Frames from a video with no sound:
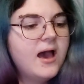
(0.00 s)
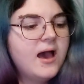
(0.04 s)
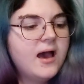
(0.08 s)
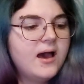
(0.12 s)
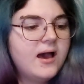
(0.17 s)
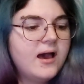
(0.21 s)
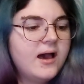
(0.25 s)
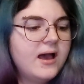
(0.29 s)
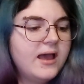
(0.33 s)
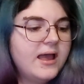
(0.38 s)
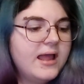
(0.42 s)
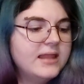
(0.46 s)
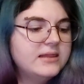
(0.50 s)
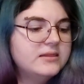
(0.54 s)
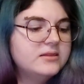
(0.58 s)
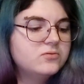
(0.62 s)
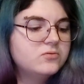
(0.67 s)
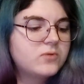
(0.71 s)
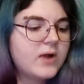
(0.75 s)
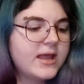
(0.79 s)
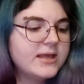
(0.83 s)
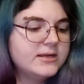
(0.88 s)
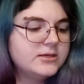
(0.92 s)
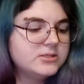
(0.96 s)
And the
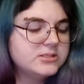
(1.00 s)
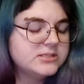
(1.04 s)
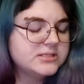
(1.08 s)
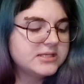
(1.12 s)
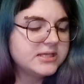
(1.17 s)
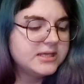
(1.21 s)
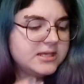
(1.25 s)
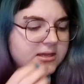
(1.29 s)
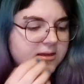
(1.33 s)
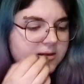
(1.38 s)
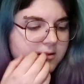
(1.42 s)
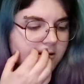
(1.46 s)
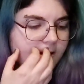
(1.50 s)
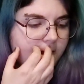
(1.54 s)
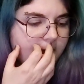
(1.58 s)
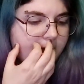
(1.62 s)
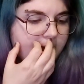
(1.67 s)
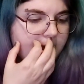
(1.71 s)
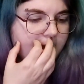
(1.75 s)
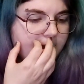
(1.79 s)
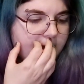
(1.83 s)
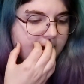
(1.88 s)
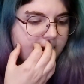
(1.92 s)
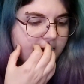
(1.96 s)
writers here
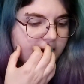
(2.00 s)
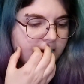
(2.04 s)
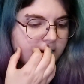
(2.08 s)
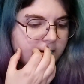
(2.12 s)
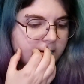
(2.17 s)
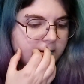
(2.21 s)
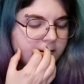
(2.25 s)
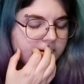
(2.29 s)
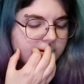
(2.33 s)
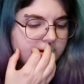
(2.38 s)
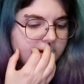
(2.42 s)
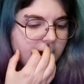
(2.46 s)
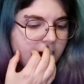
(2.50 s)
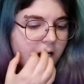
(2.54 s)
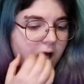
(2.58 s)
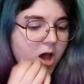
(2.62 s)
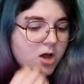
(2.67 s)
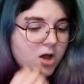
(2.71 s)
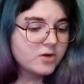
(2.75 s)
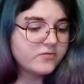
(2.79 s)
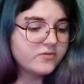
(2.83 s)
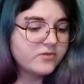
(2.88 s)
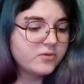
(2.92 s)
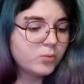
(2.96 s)
are
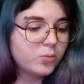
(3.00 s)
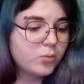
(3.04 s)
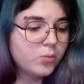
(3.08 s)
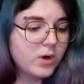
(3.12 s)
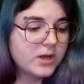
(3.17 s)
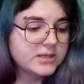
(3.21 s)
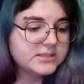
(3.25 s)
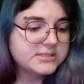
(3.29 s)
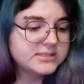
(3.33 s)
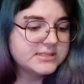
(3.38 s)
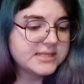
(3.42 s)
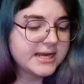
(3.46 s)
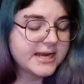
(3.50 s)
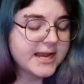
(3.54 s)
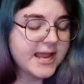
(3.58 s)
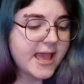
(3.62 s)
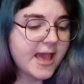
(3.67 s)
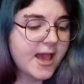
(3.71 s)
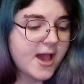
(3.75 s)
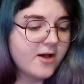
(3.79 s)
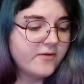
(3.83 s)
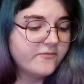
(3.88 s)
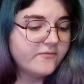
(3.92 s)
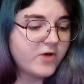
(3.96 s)
the ones that I
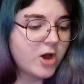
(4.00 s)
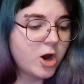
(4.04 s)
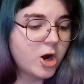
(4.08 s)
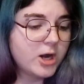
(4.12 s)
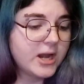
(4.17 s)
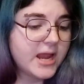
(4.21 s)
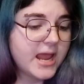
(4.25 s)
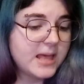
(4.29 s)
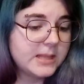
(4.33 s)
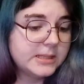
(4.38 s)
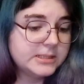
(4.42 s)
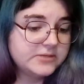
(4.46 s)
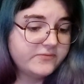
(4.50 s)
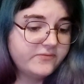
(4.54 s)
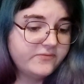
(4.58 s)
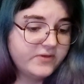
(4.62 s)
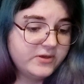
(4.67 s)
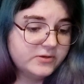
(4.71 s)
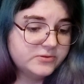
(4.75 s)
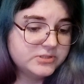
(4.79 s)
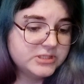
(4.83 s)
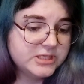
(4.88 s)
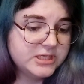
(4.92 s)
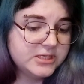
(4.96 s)
have are Helen
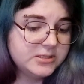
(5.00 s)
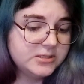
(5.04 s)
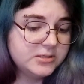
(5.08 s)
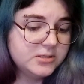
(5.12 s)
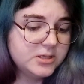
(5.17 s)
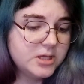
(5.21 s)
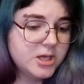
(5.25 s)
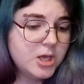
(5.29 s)
Fielding,